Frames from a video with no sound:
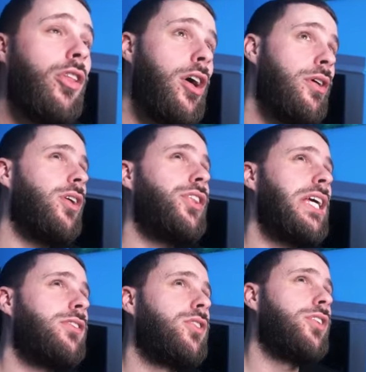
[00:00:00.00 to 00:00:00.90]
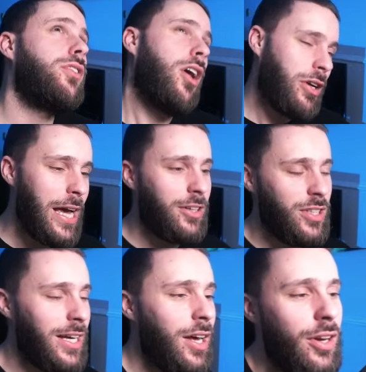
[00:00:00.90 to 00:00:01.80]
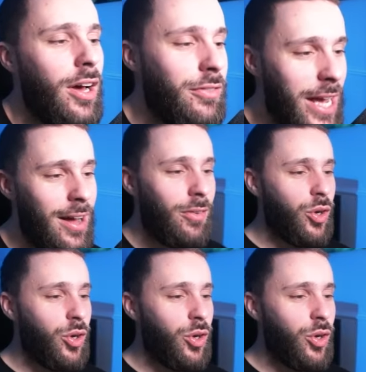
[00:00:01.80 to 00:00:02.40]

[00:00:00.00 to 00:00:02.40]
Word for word: Oh, no, I think it's good. Okay, actually, yeah, yeah.